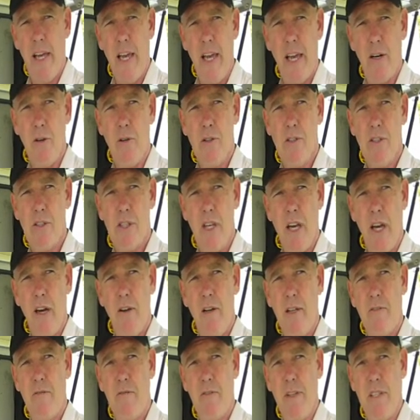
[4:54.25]
and
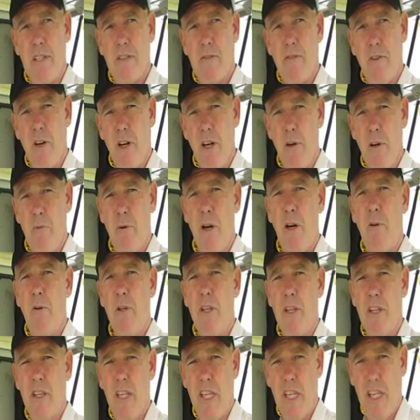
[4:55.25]
also it fits very well
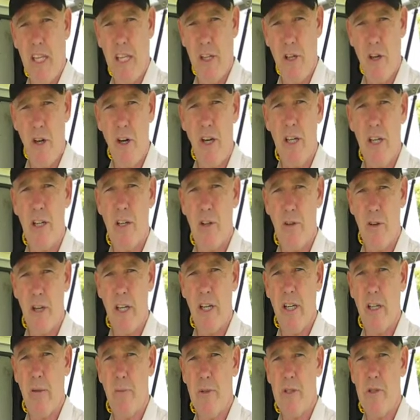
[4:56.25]
within the Year 9
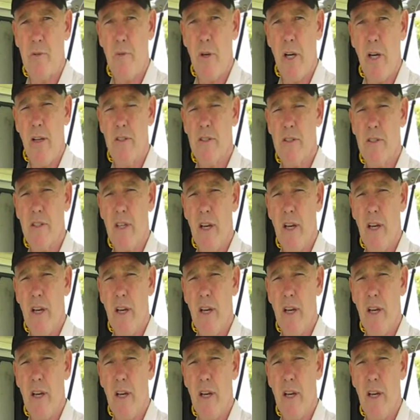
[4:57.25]
curriculum as well.